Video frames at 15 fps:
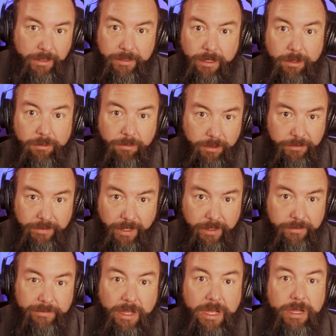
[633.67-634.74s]
Now, worst
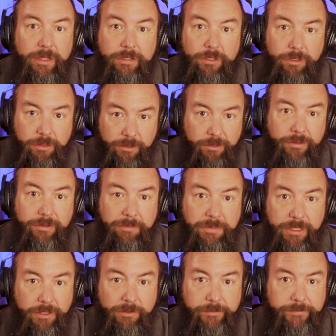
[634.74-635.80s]
case, you'll learn
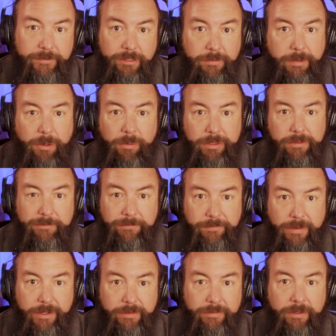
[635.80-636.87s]
something useful about what to
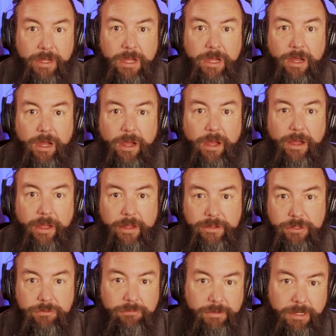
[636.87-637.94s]
fix and
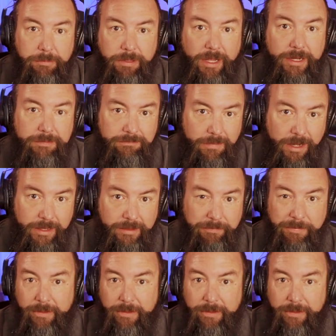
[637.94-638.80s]
you reapply in a month.